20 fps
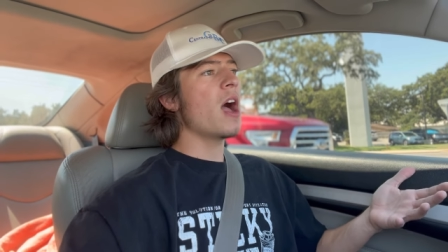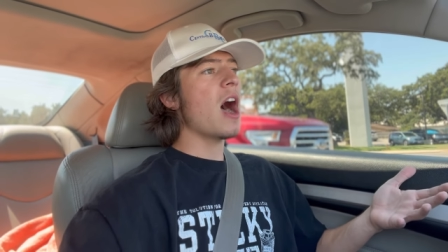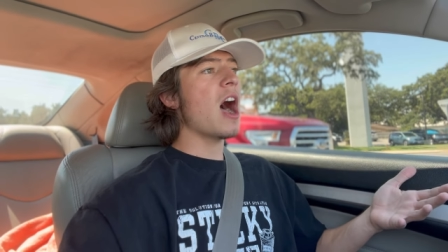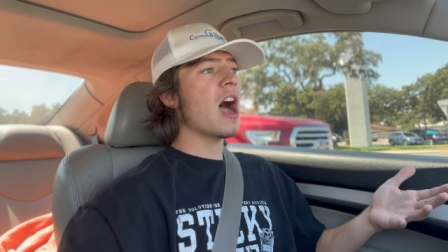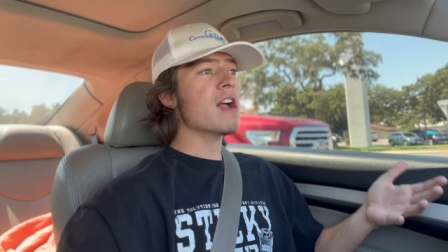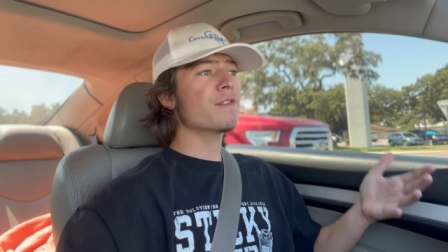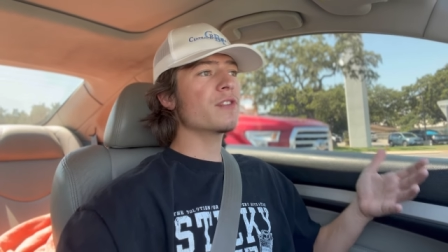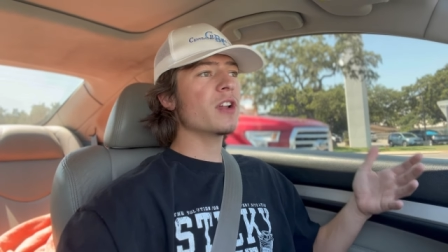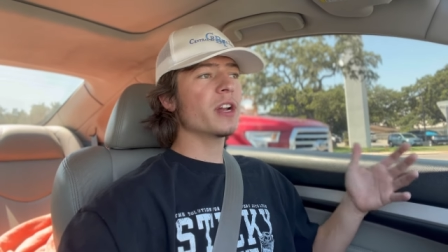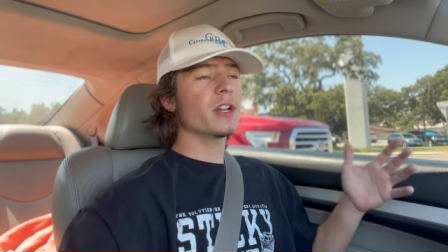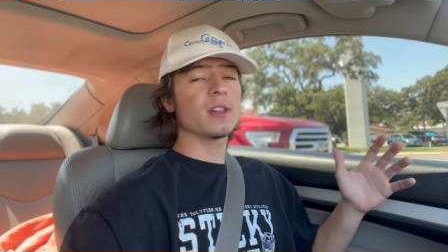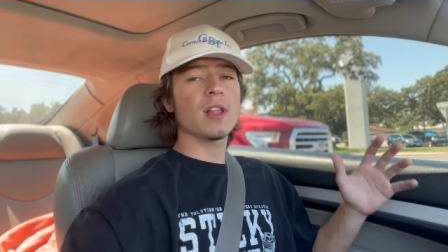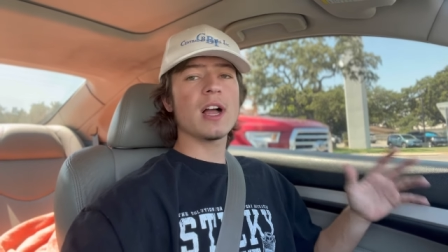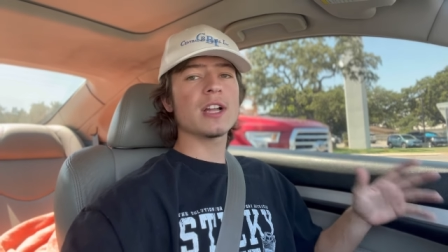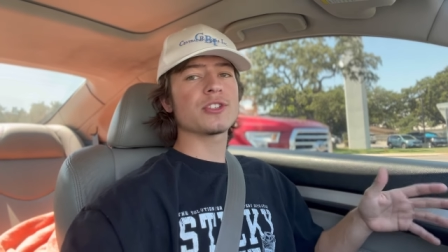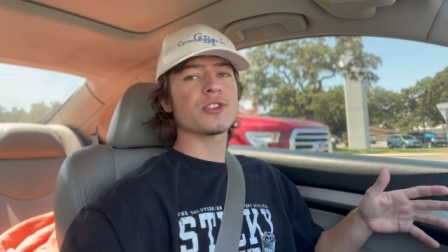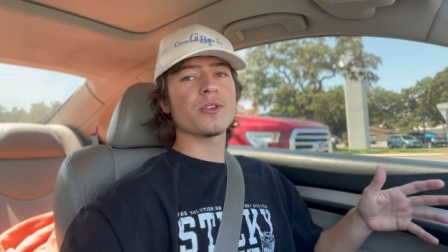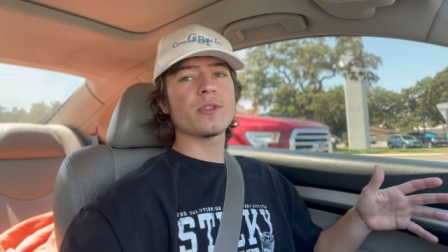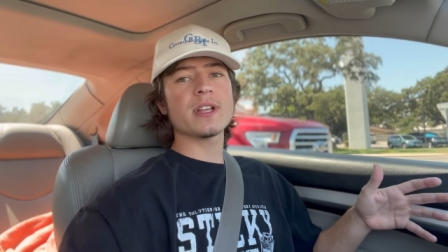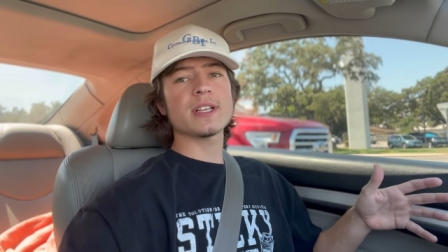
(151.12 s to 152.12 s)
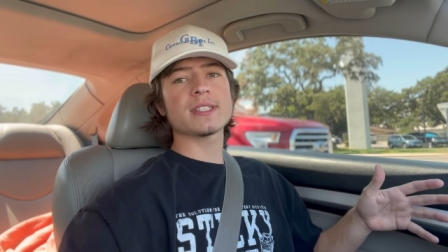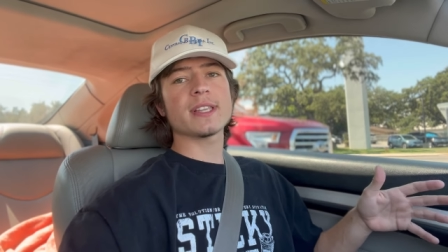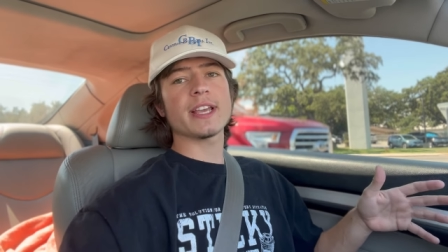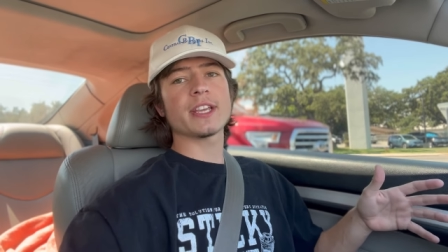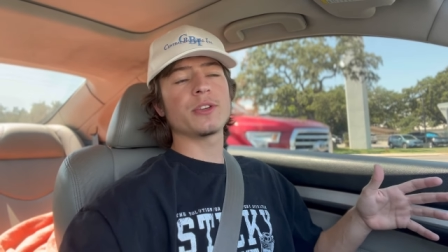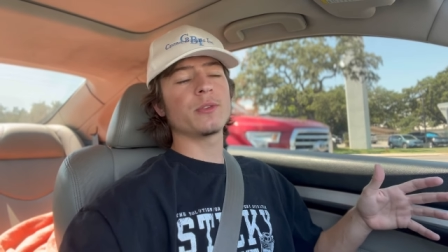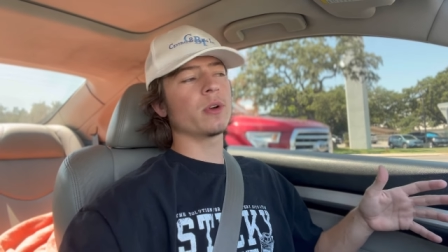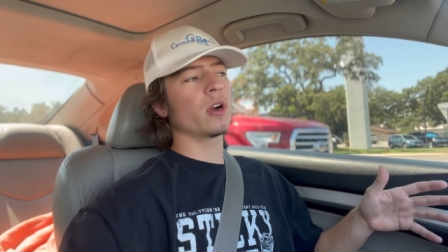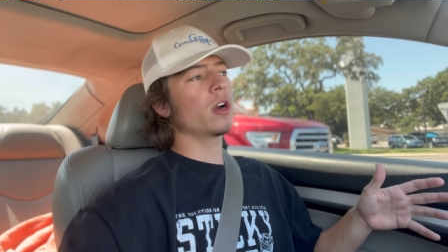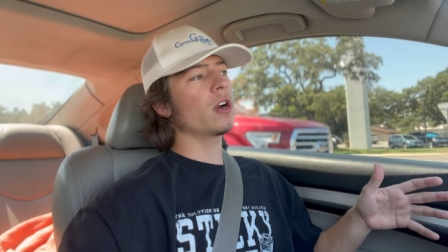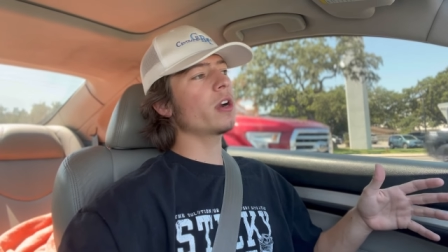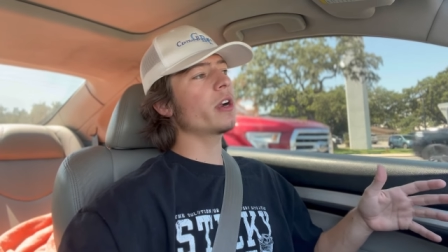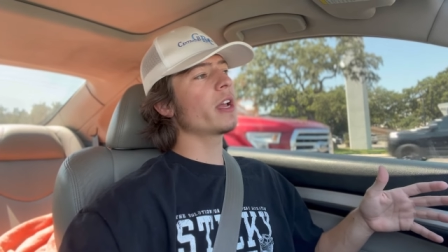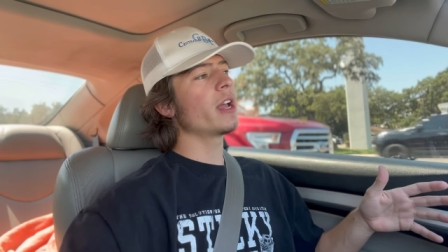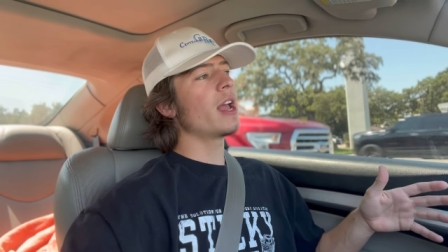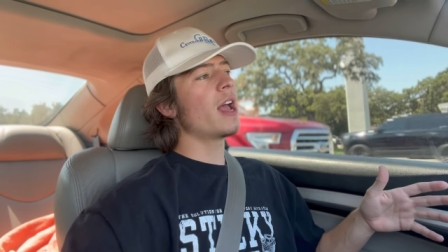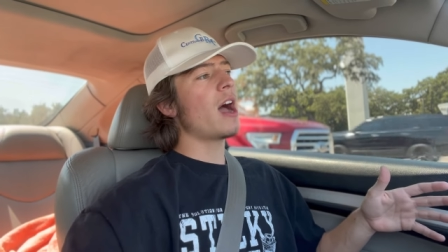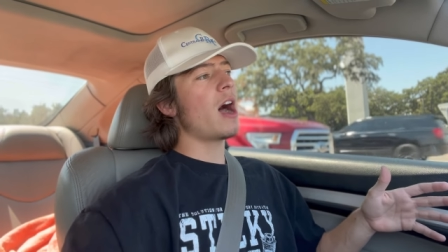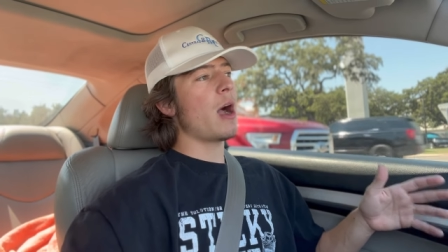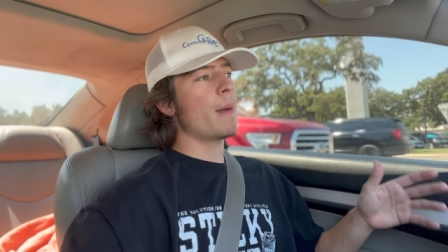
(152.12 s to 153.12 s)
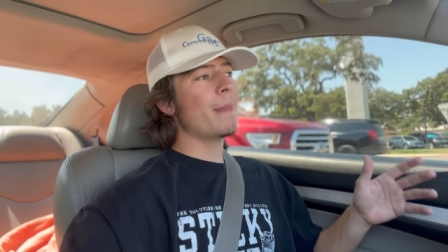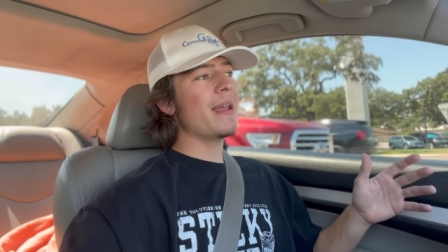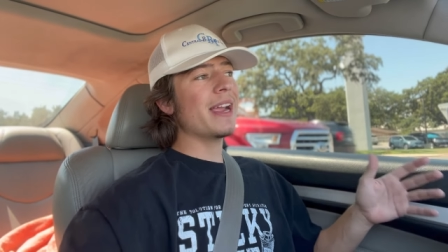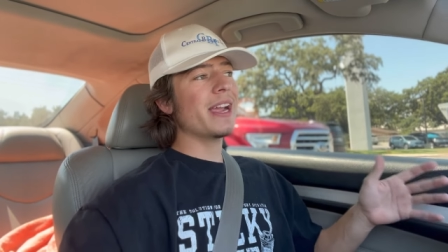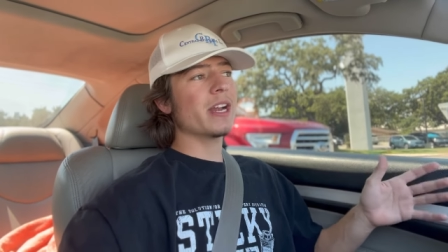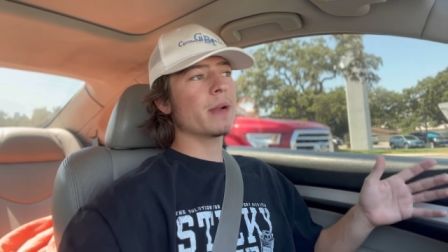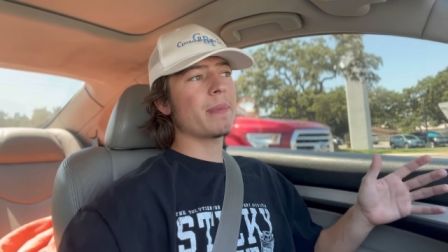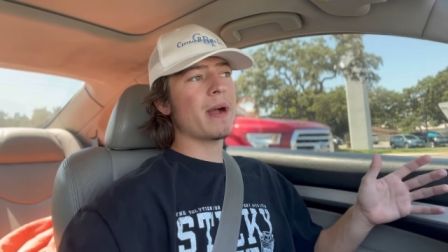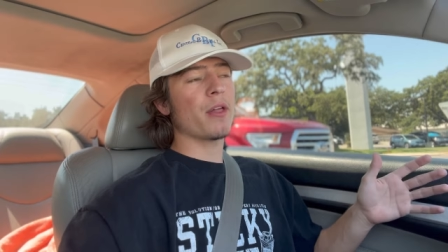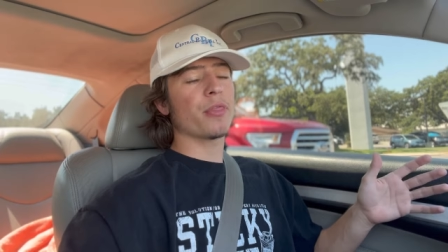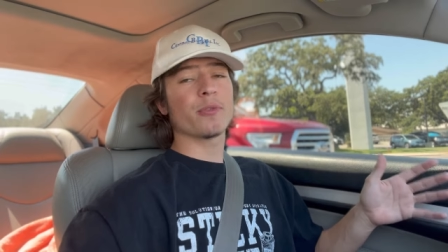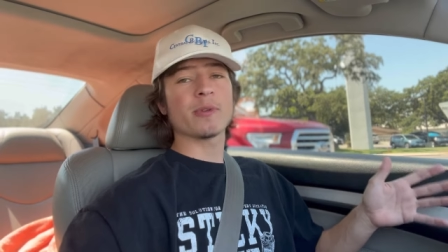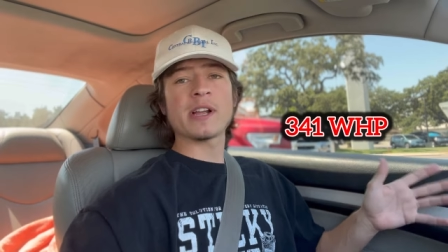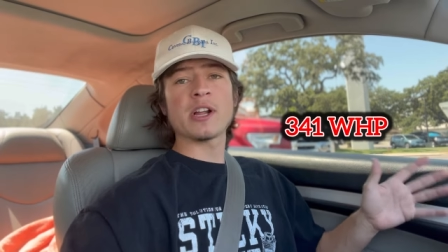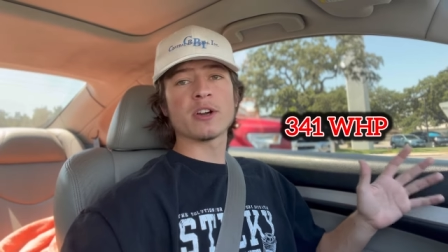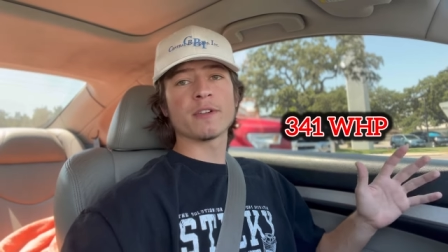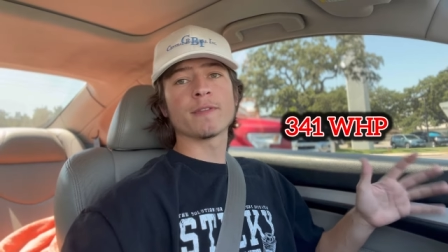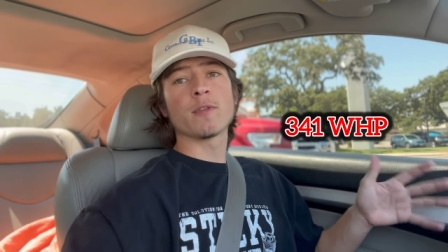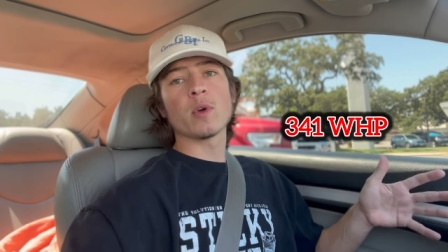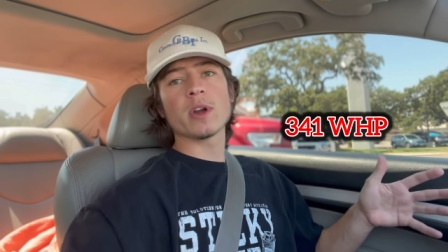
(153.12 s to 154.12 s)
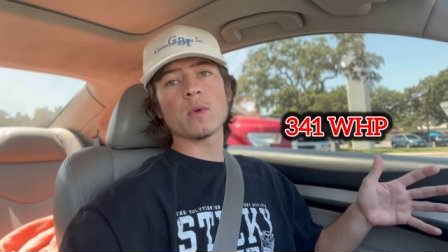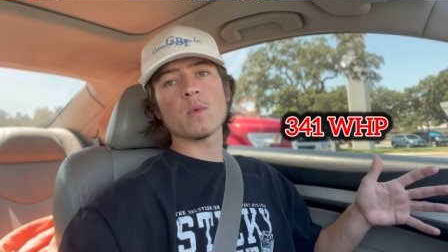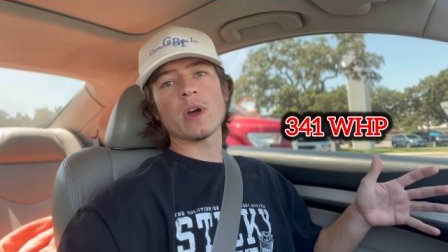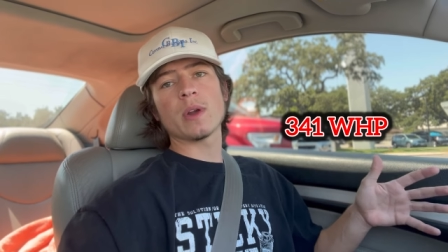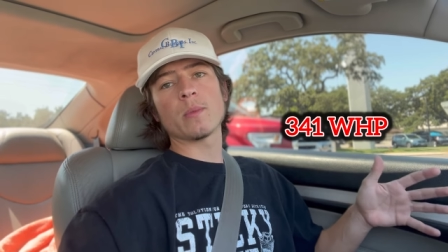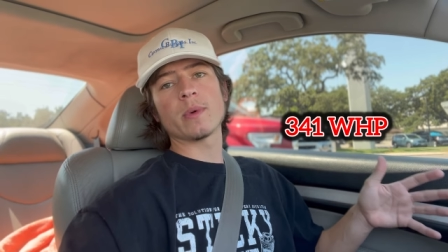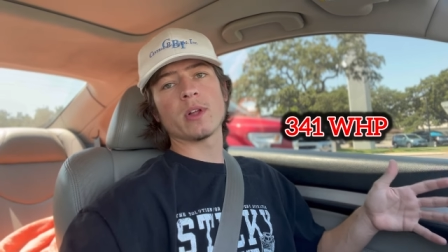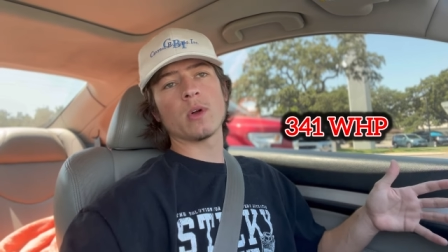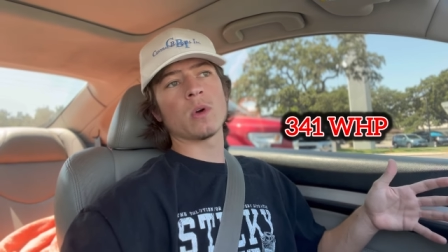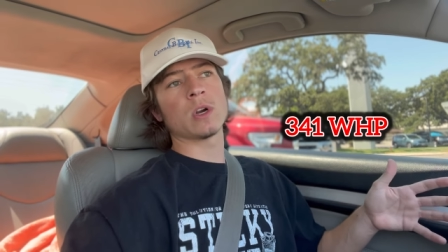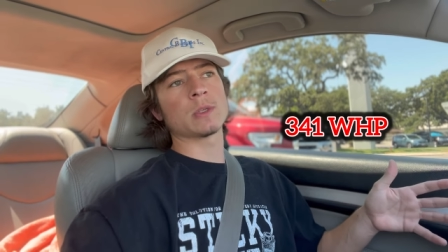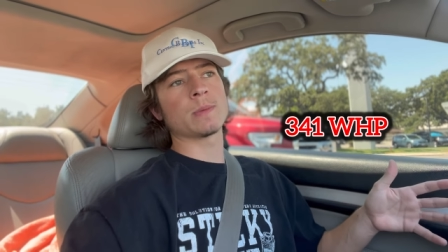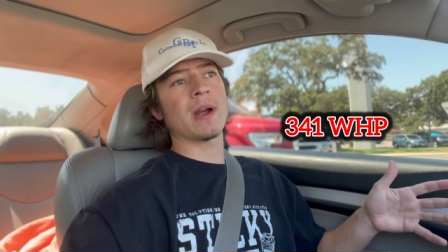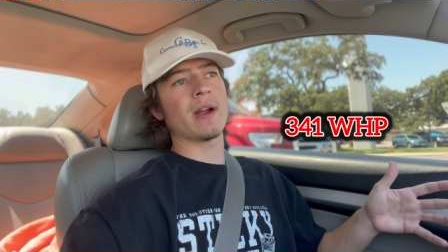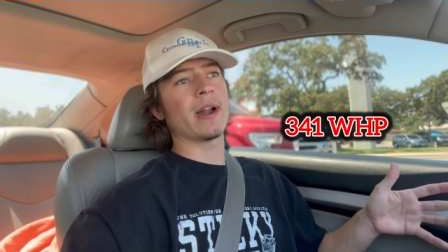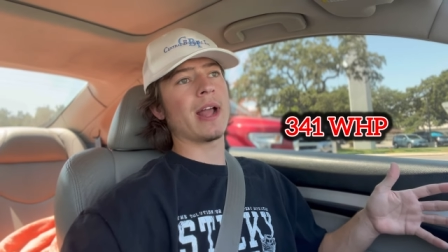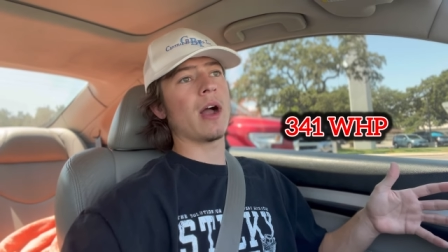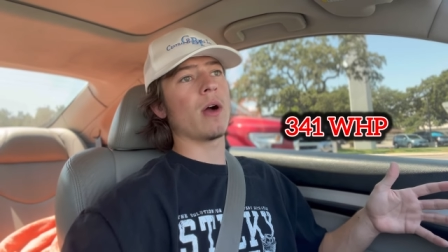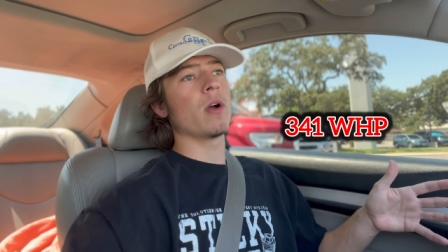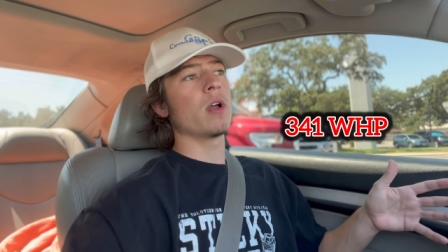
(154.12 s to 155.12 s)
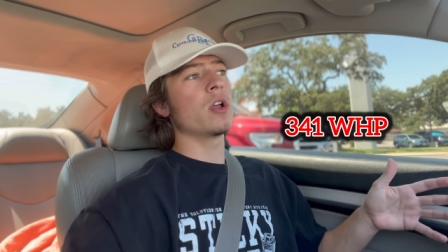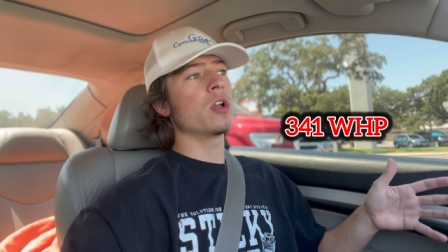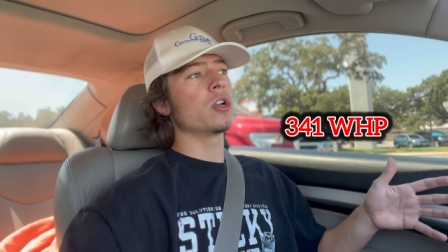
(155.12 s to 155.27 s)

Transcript: I've done a lot to this, like you heard. I'm making about 341 wheel horsepower now.